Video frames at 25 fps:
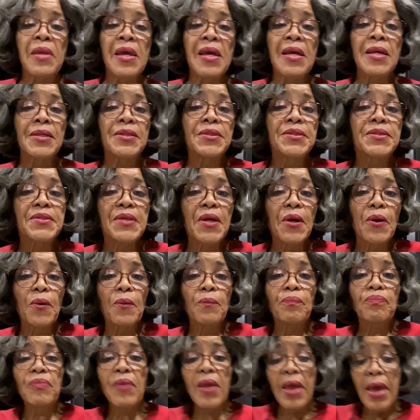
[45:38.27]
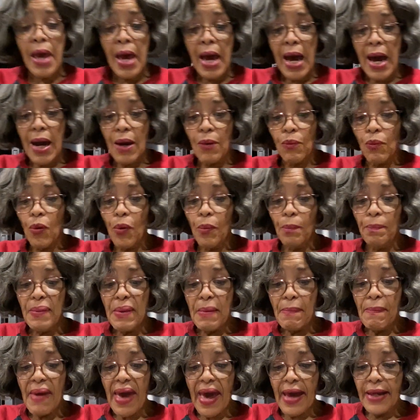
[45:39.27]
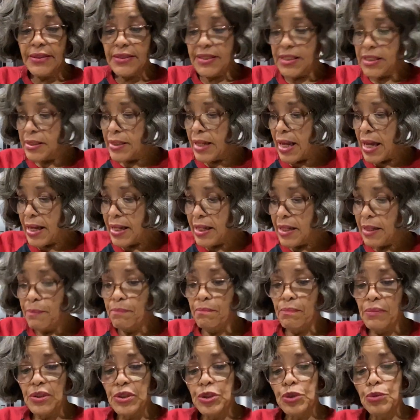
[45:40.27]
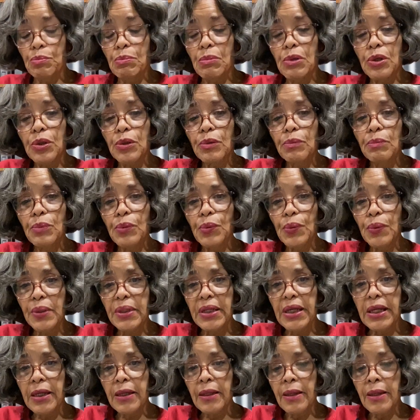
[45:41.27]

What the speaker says: So I won't be back tonight, but tomorrow morning,